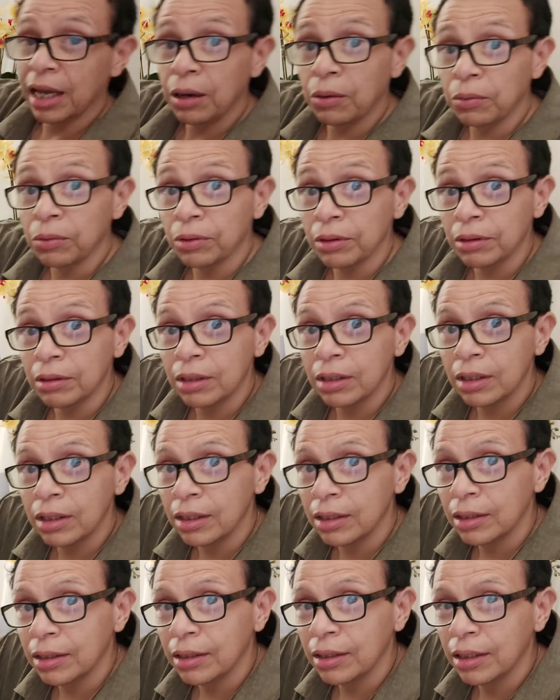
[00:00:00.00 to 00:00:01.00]
that word,
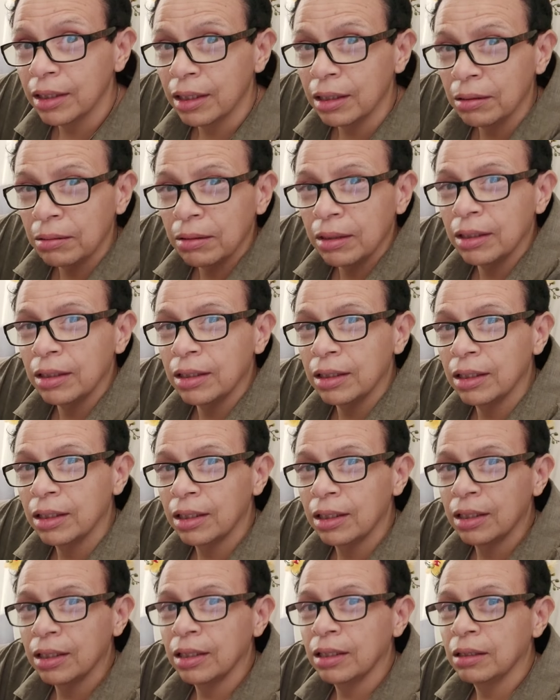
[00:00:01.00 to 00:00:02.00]
now,
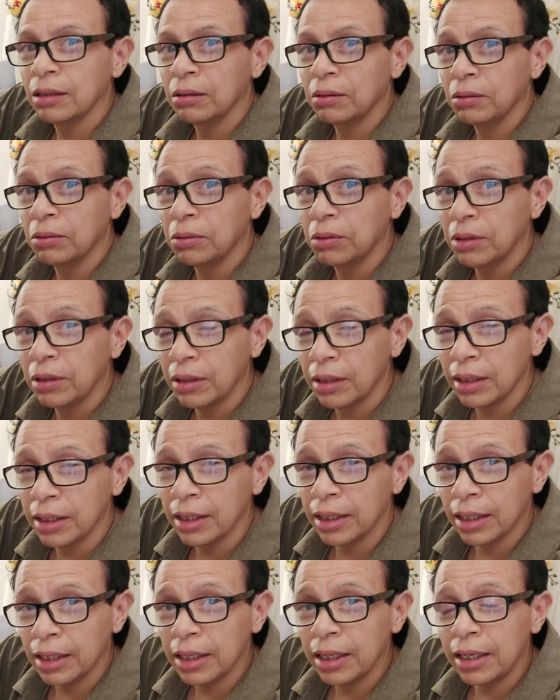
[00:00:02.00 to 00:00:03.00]
you
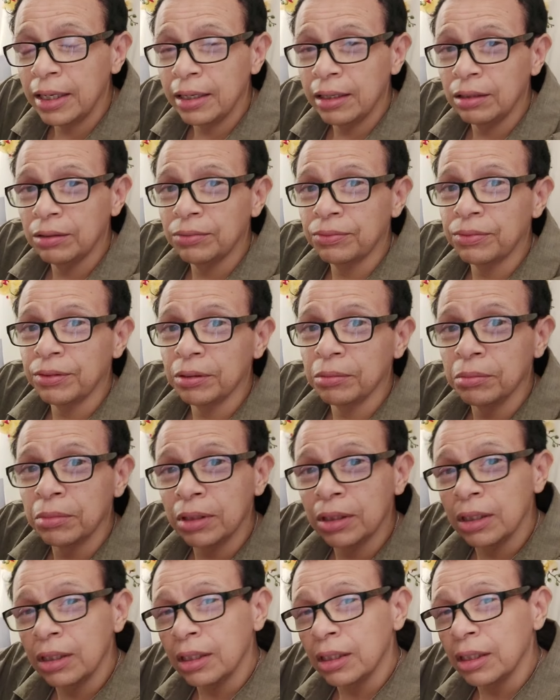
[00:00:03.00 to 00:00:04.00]
can get healed from.